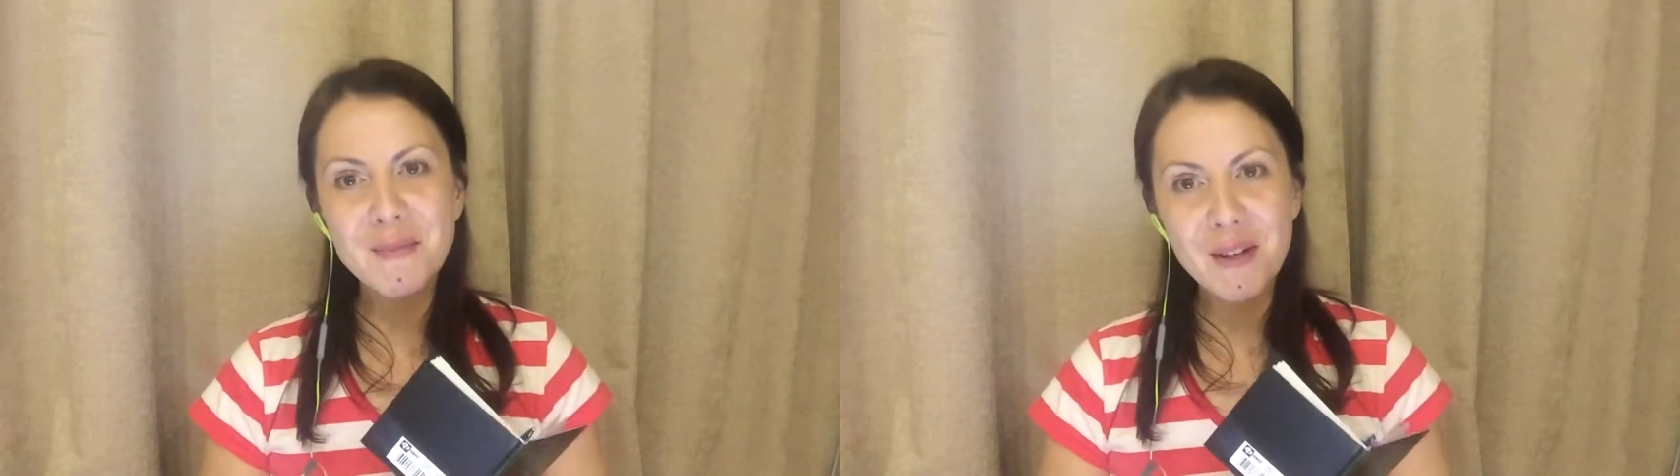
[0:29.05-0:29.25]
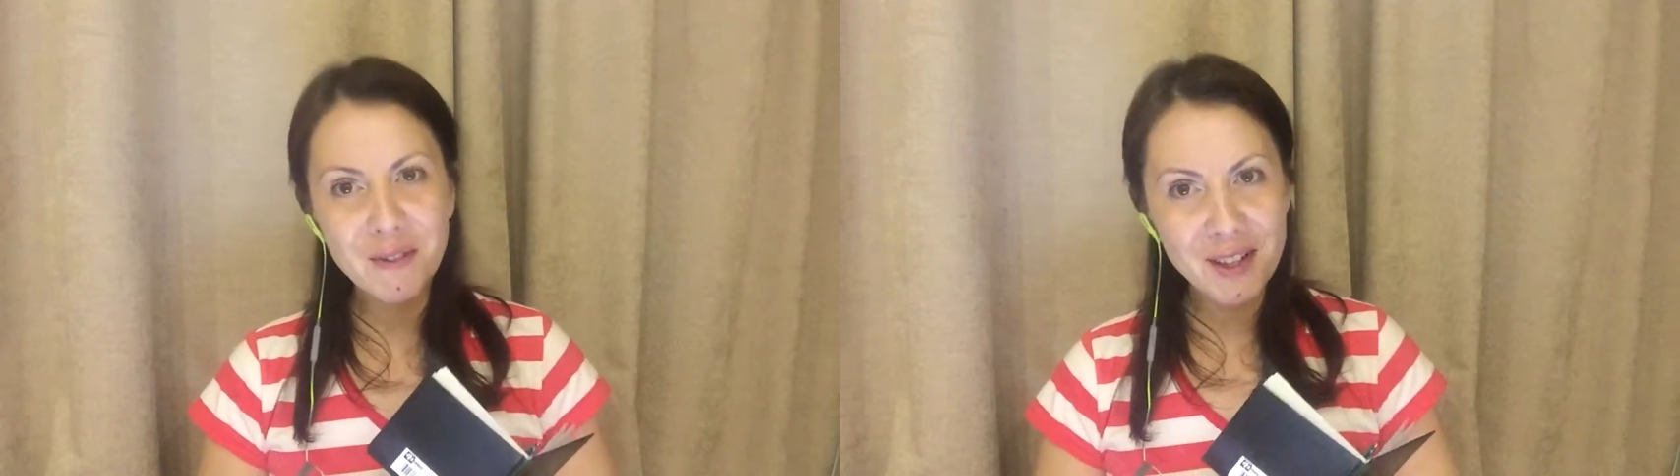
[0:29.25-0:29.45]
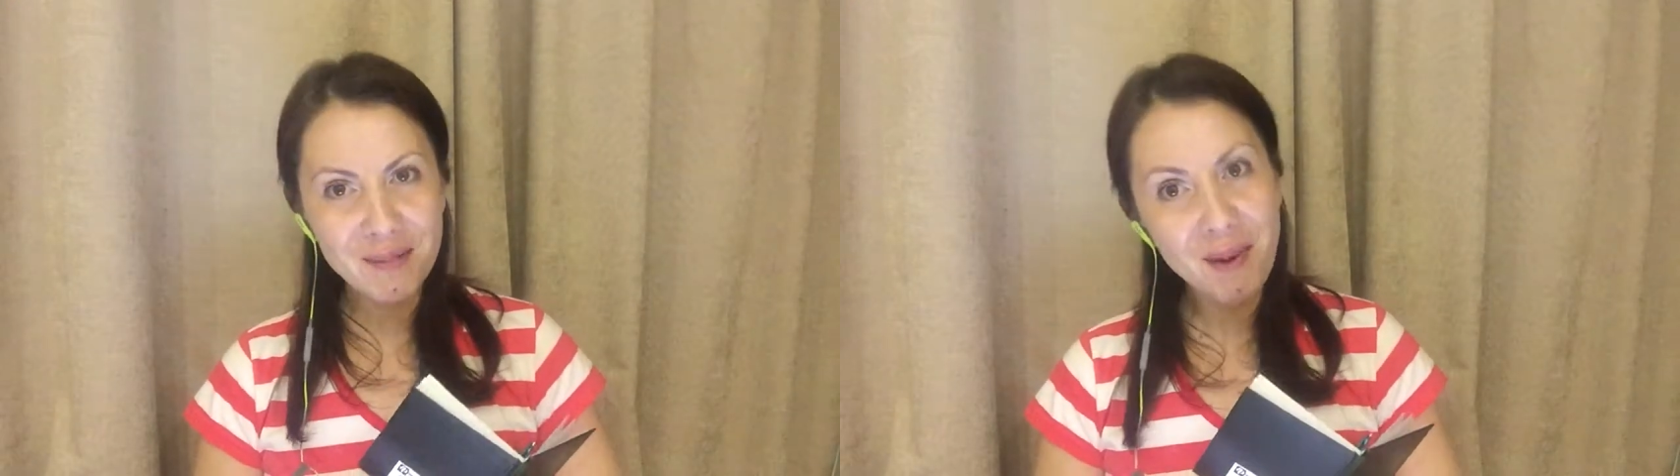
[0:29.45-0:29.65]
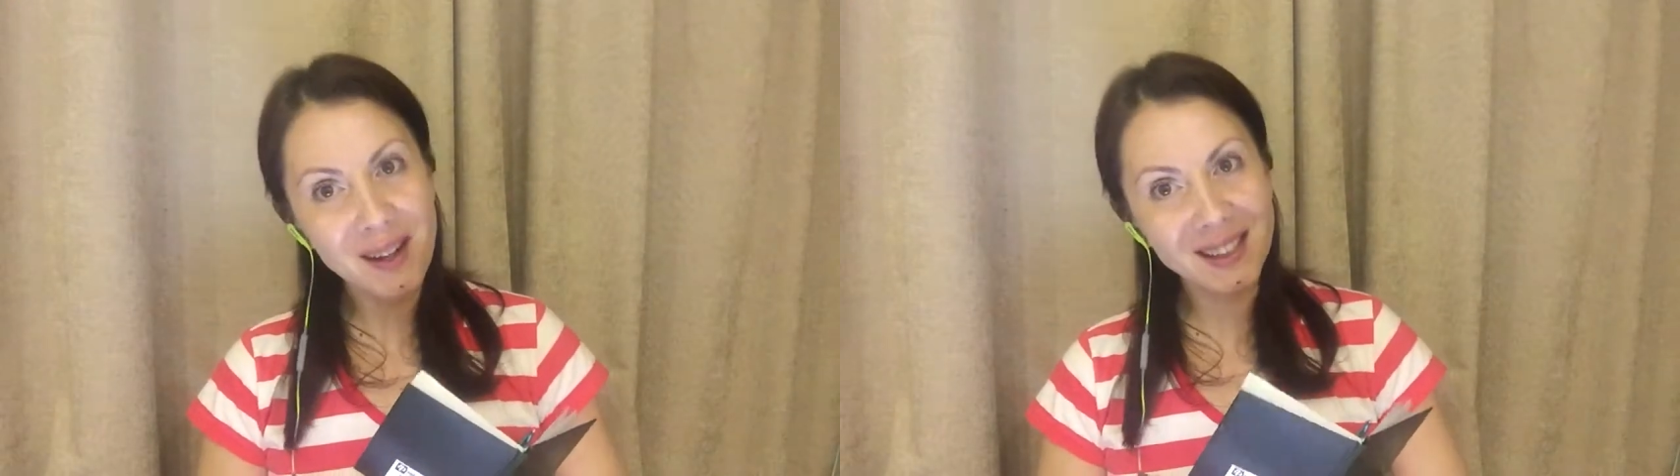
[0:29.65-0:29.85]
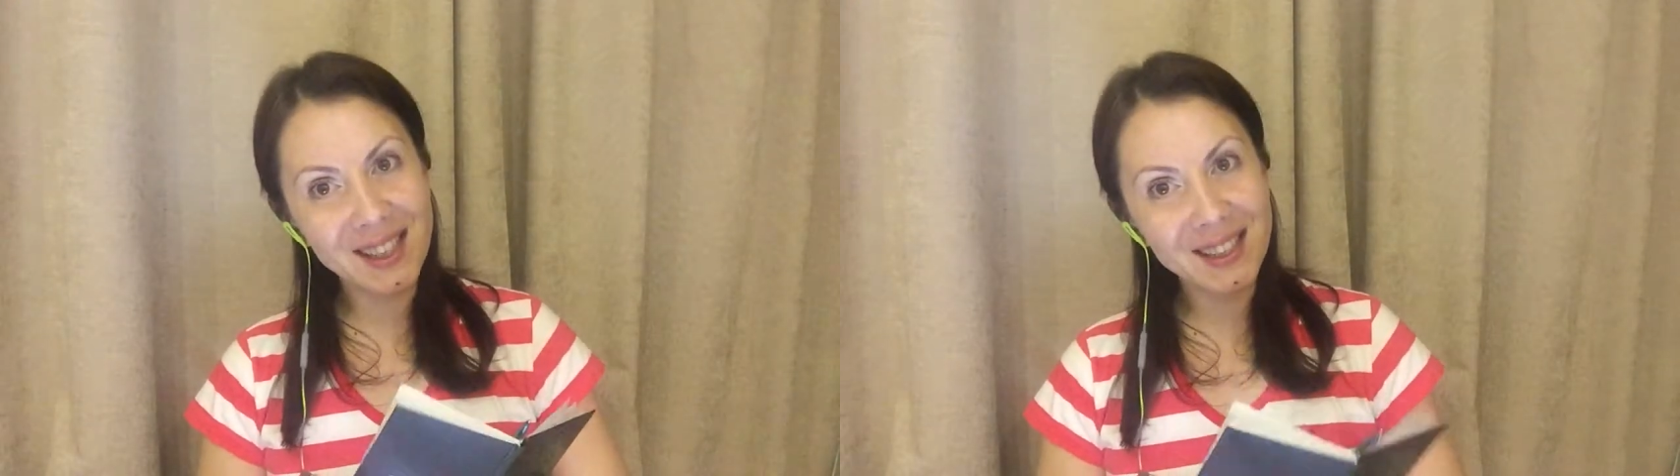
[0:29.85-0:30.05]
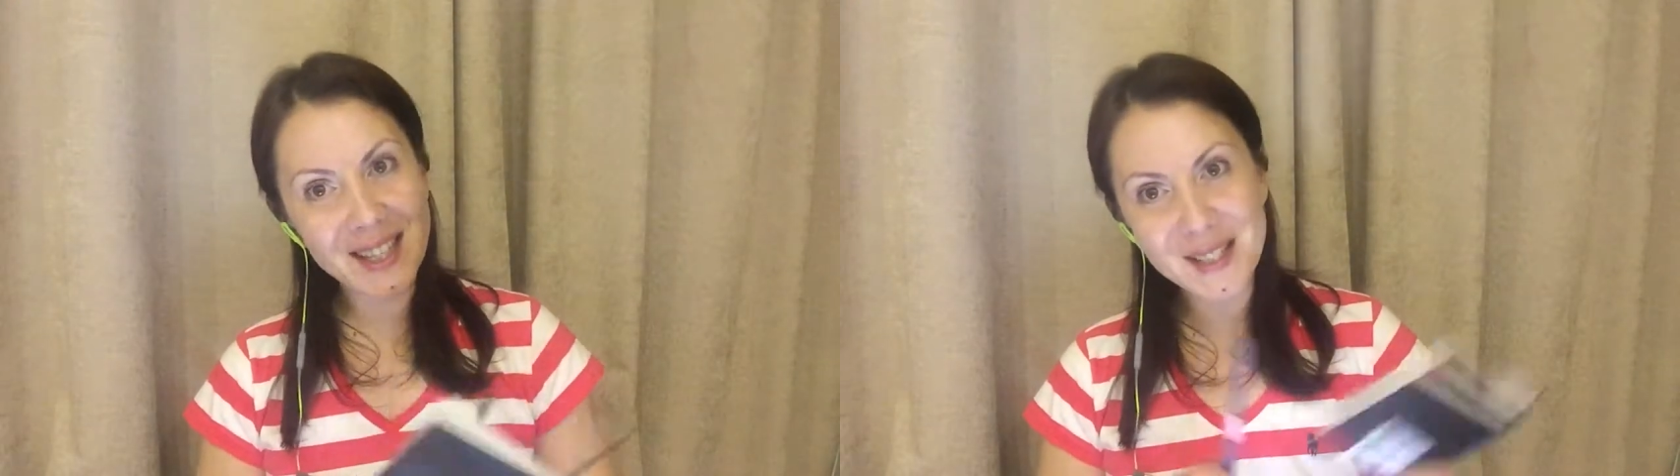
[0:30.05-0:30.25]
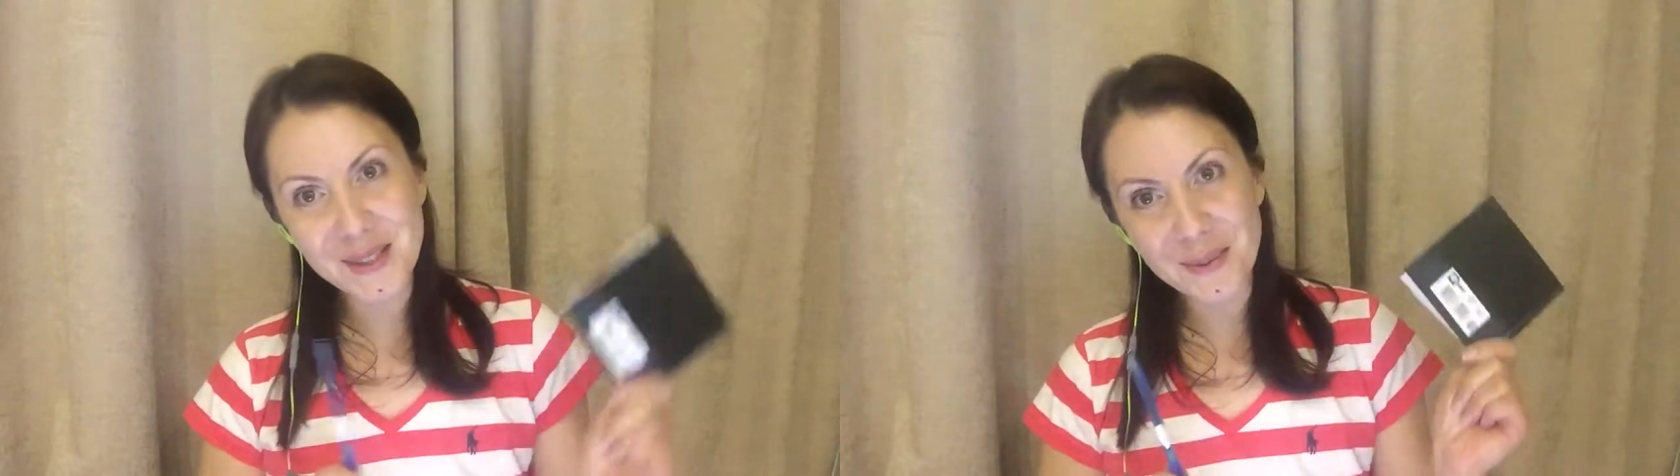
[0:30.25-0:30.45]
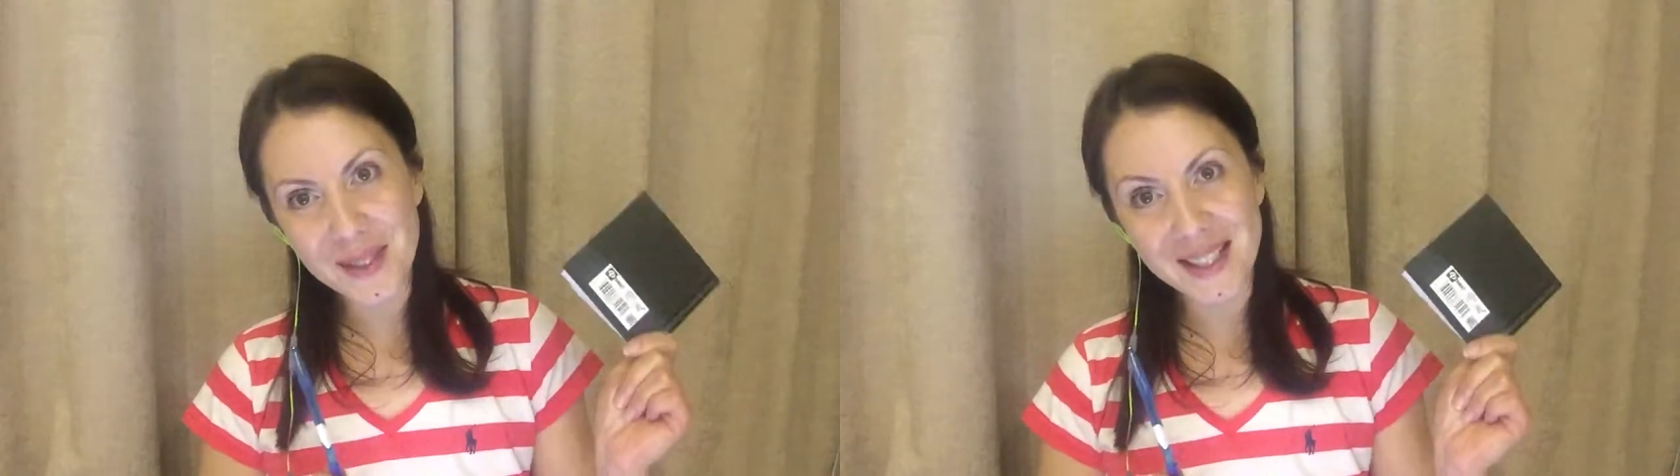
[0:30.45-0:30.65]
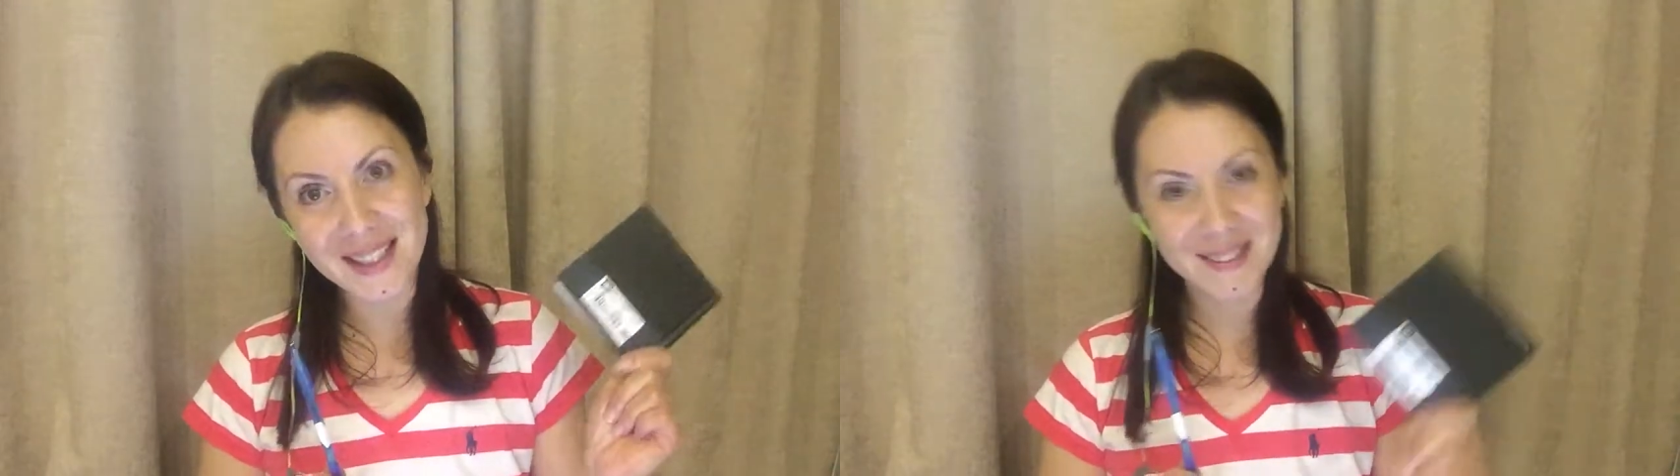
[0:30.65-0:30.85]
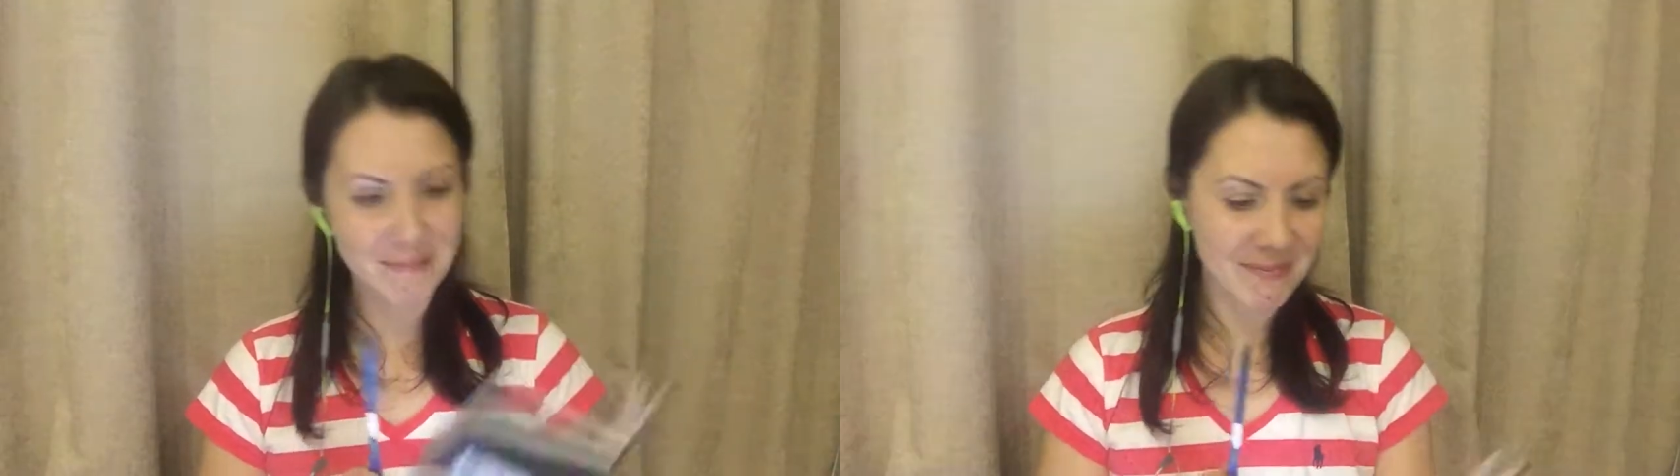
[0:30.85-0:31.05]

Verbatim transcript: my friend Marla next week.